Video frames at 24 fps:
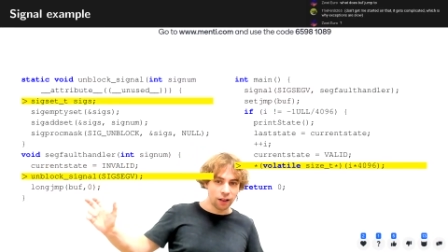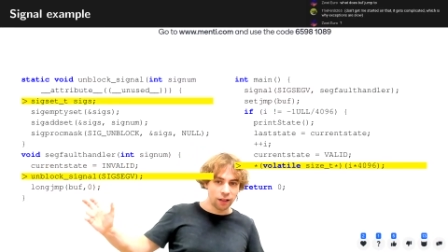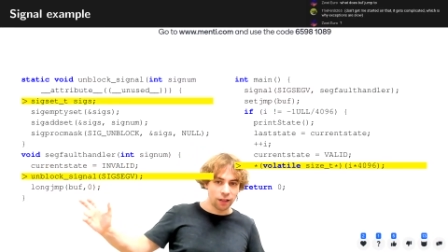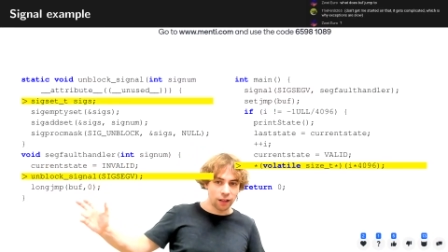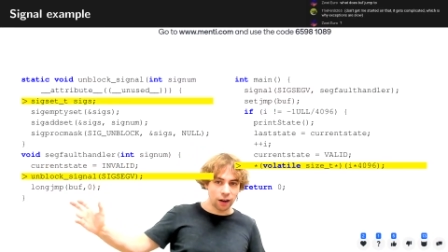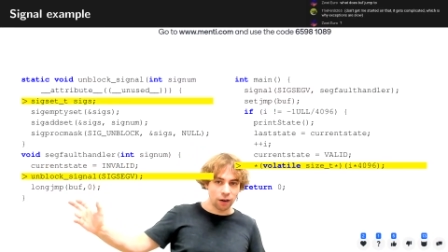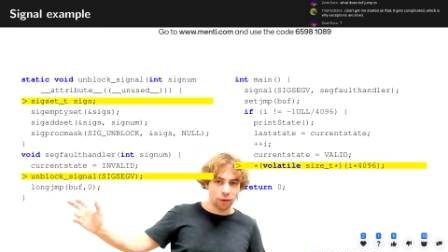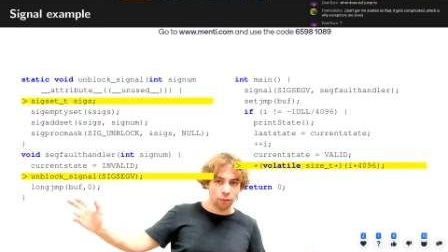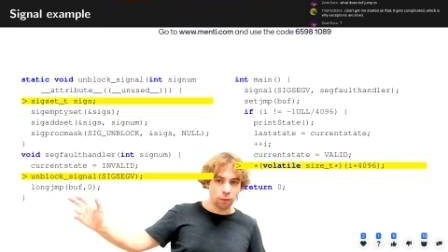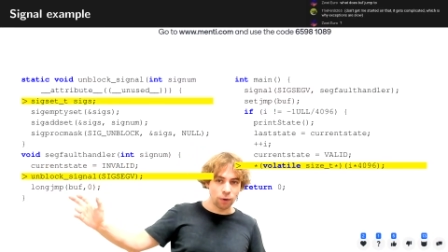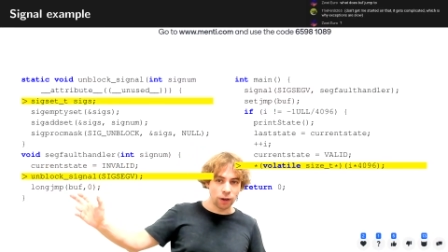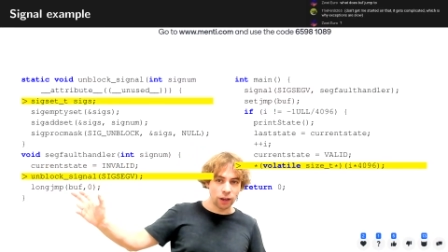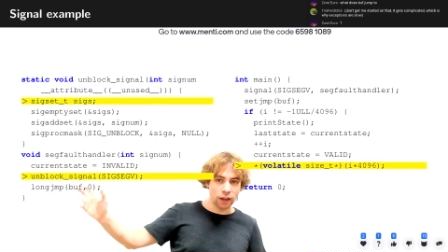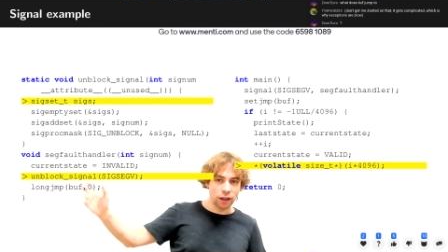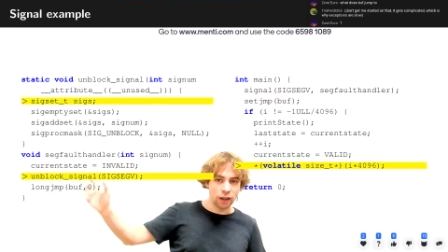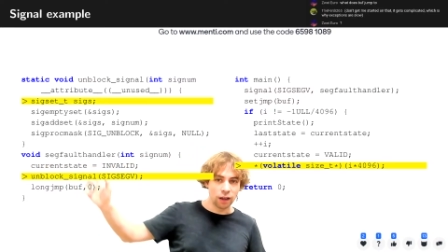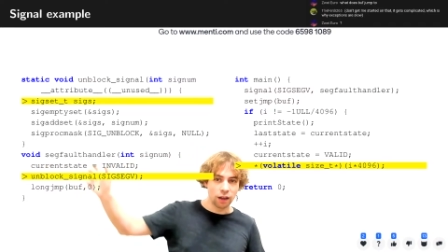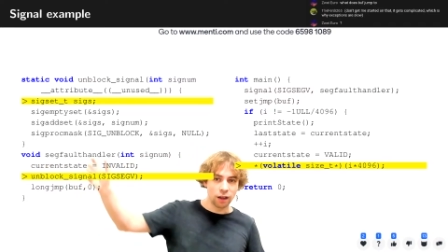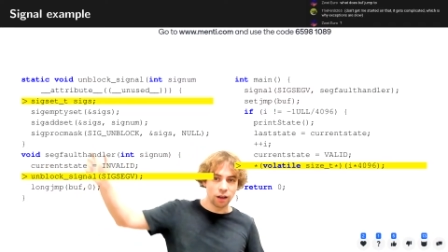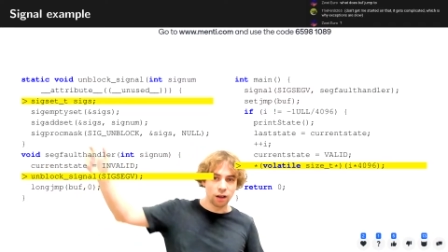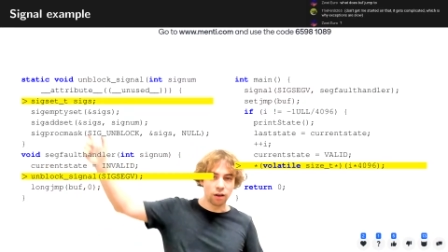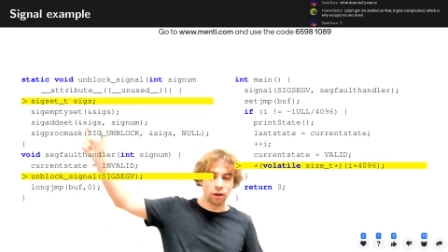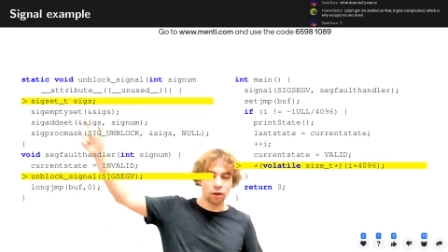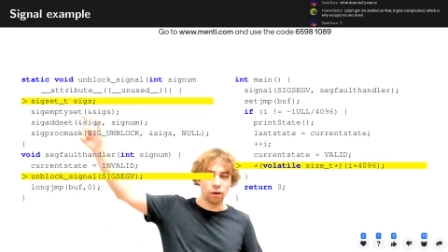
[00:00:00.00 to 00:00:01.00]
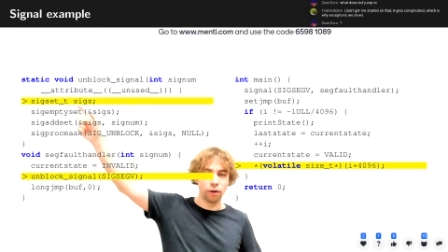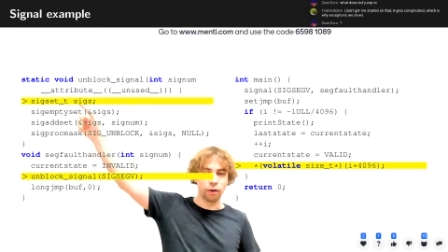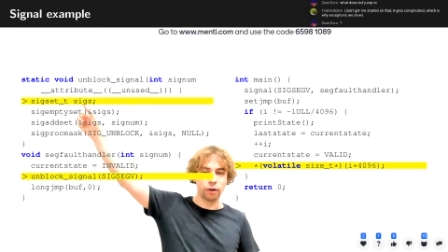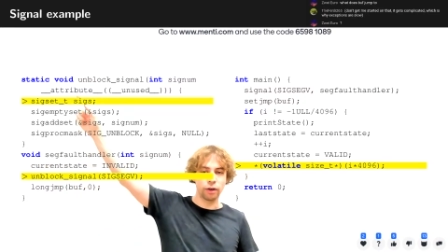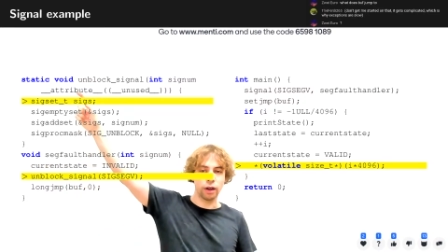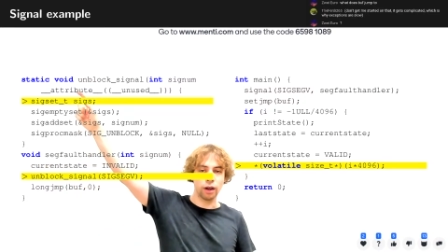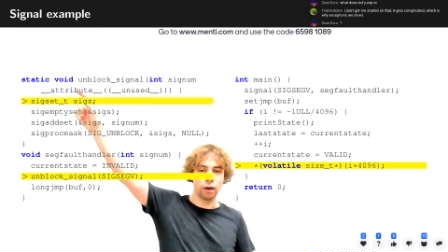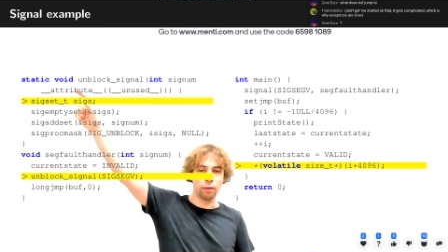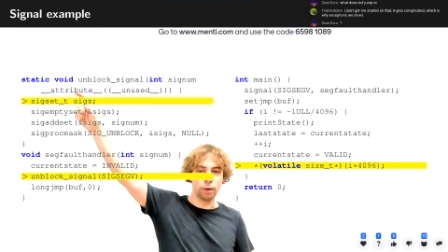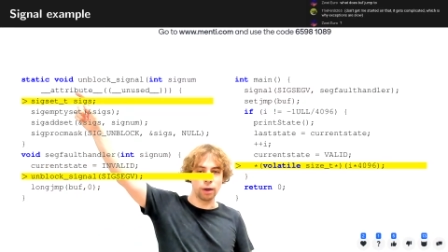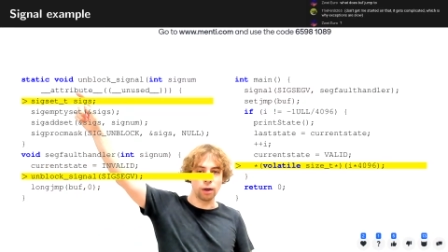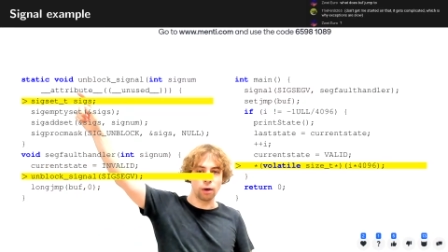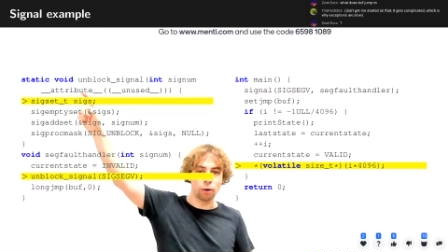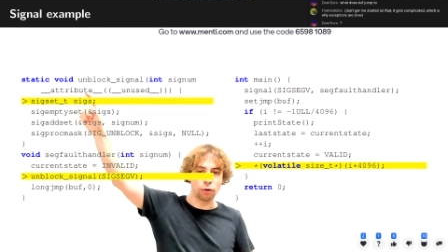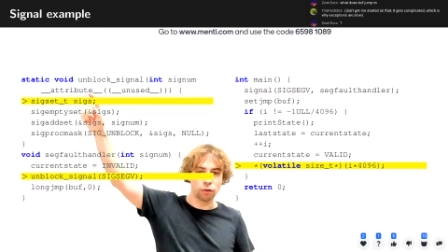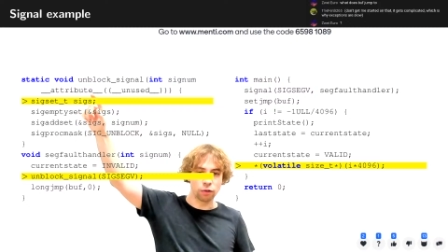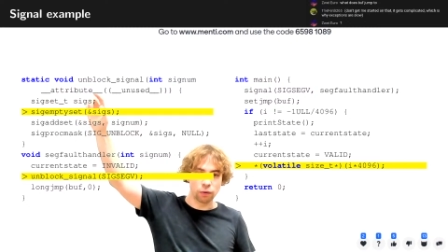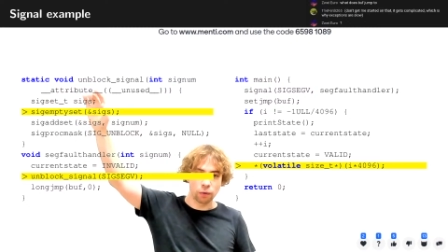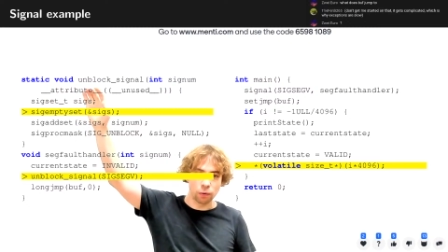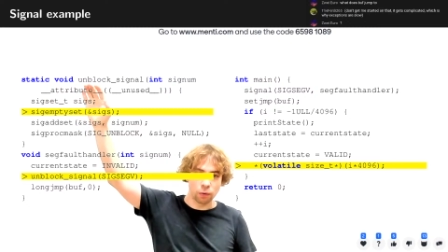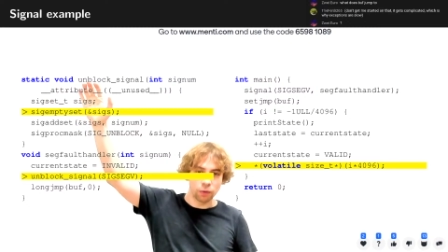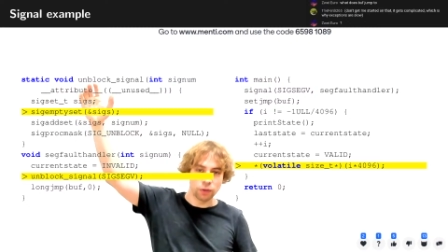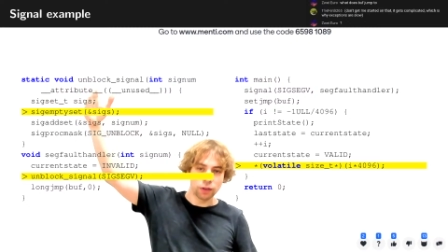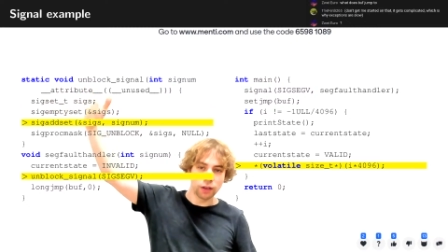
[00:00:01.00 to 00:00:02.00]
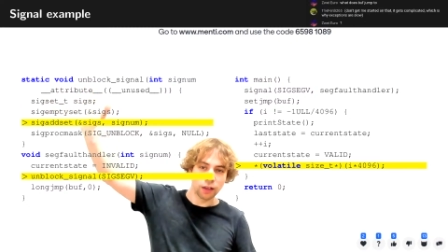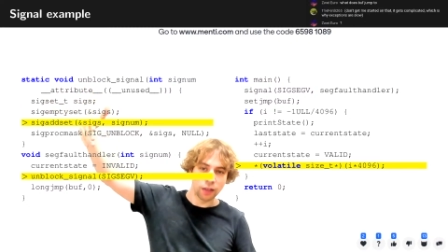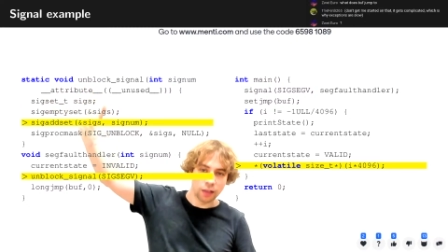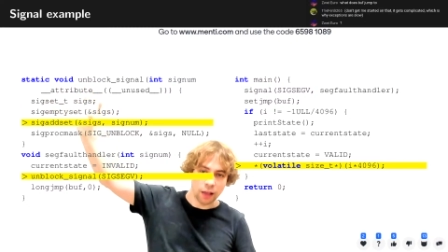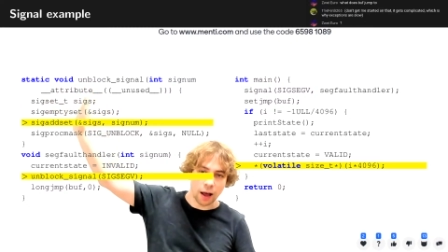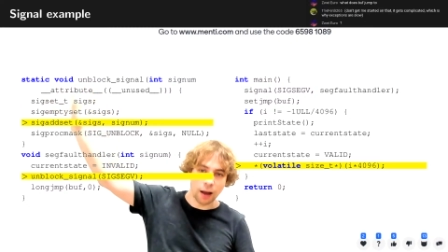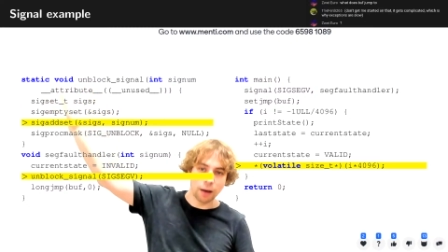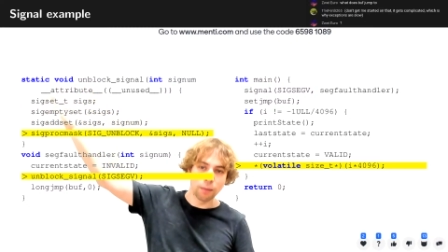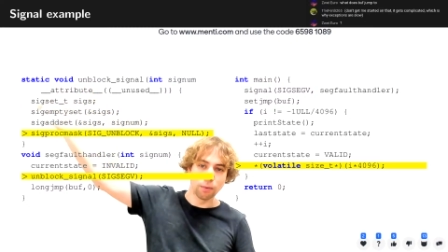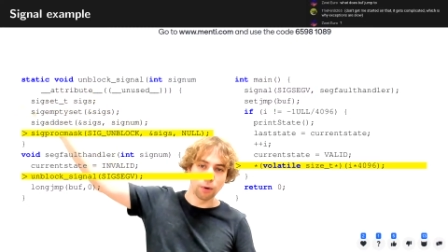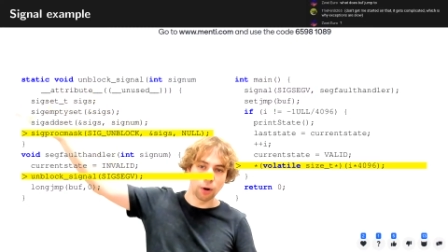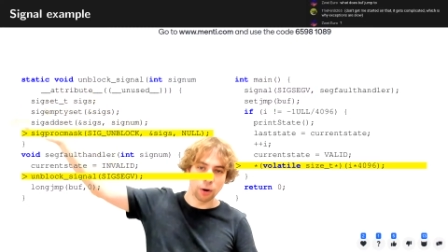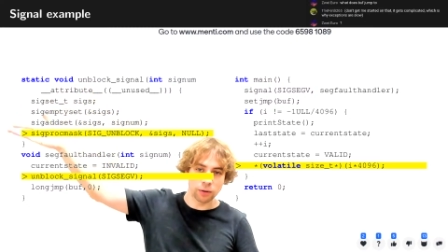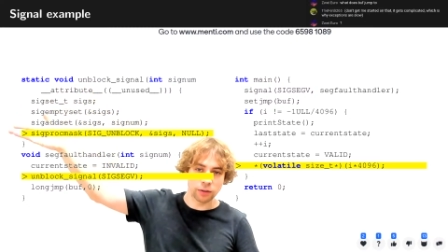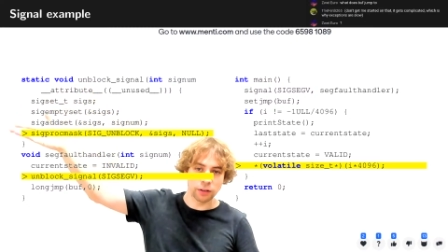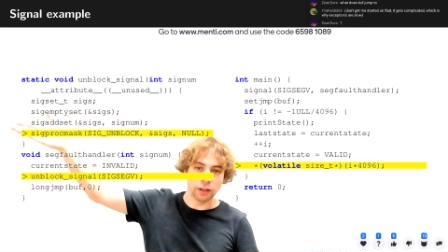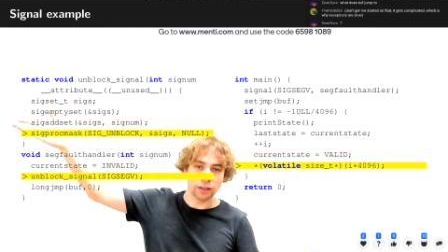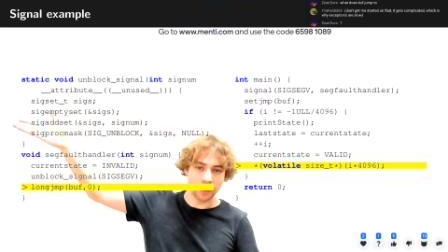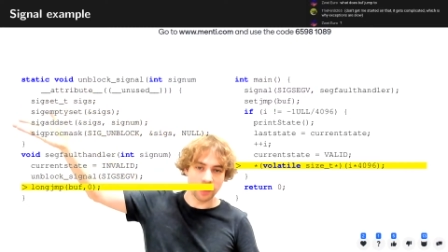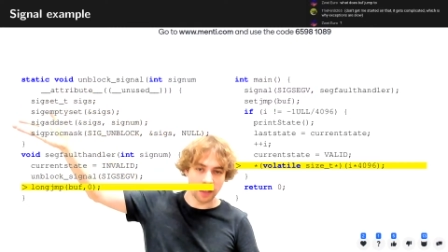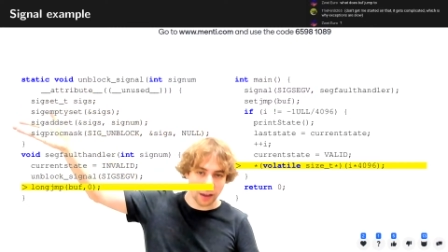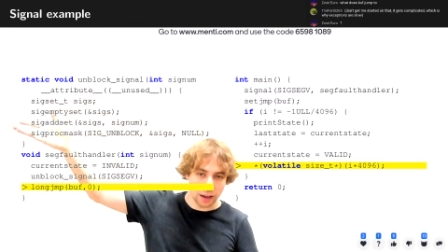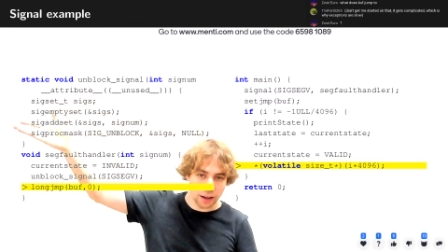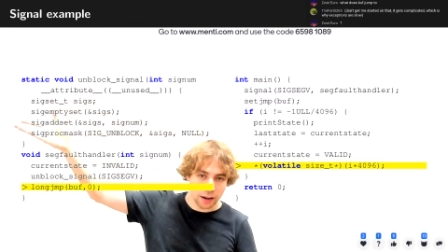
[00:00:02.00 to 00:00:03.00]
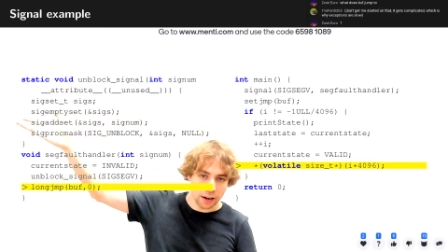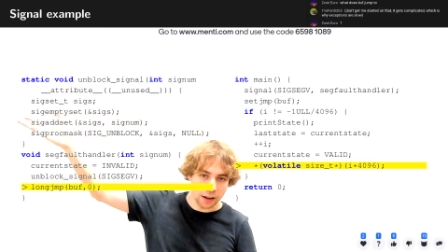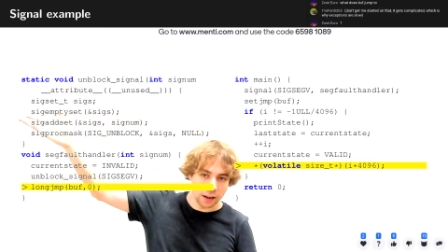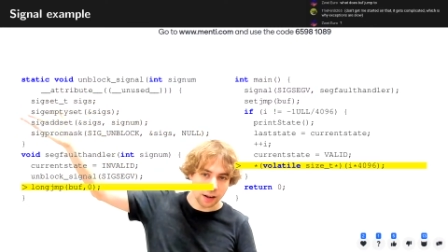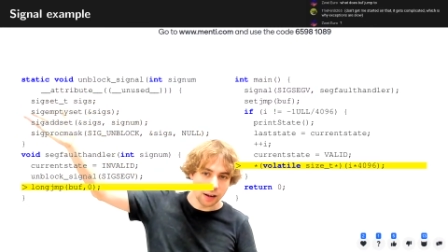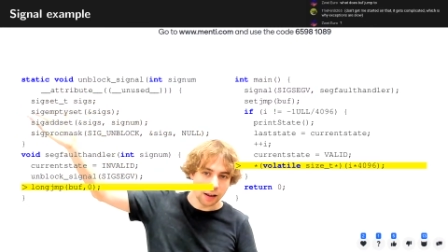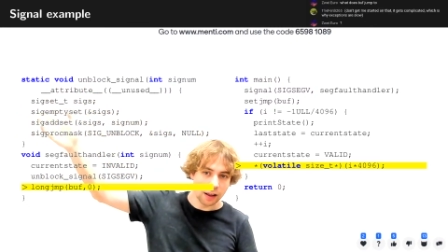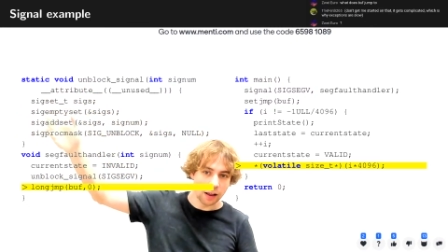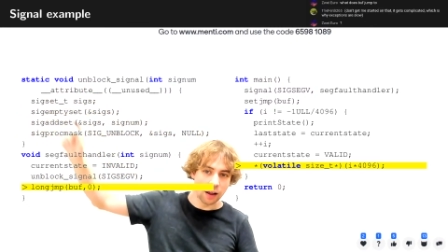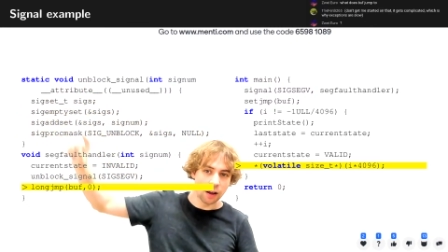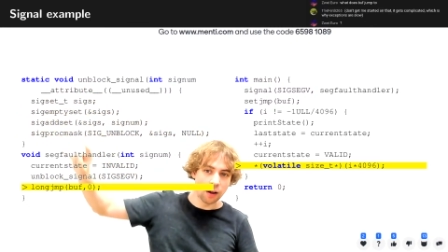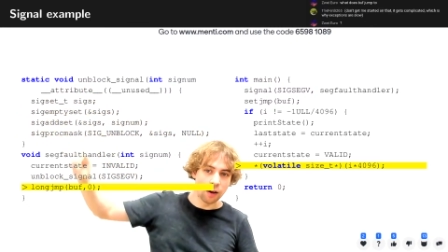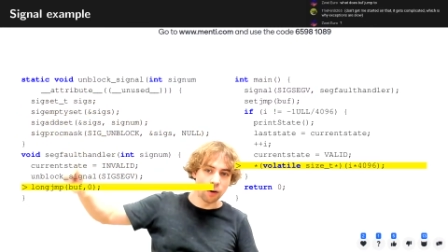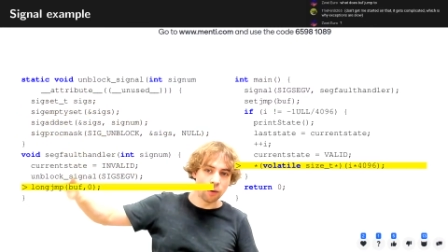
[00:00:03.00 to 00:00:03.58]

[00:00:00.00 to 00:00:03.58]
then we go through this, unblock the signal,